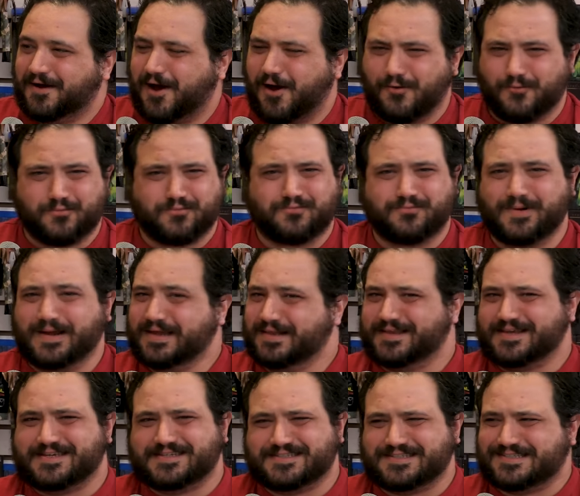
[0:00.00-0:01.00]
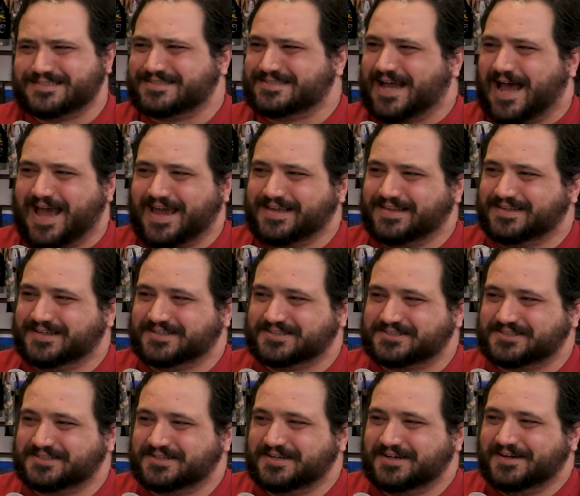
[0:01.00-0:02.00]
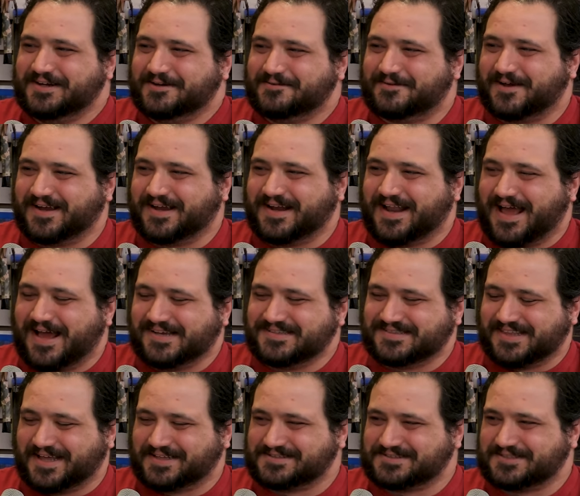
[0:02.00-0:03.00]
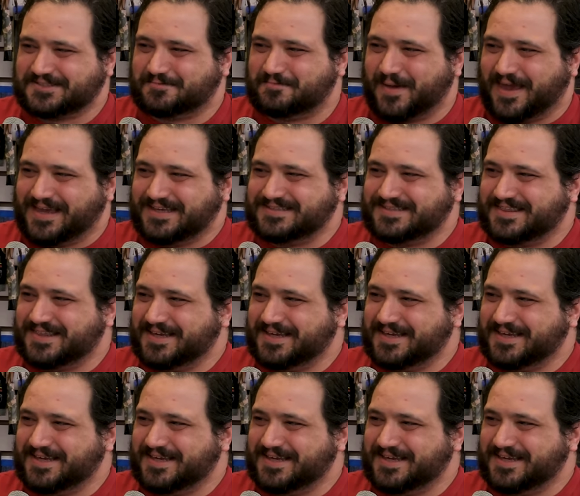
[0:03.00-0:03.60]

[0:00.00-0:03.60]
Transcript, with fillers: a really stylish fucking house that's space